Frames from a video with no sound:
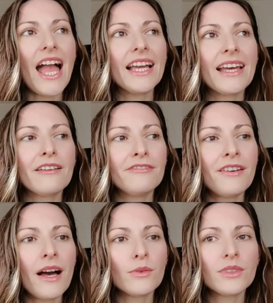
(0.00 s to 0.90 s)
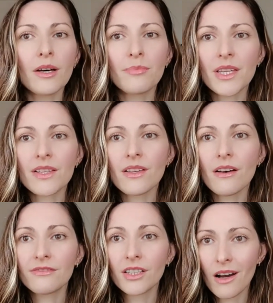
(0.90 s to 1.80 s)
and I found a piece
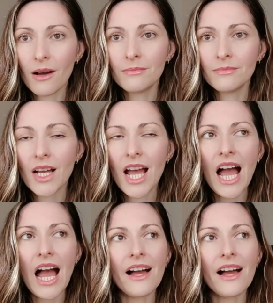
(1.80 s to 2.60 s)
of gum,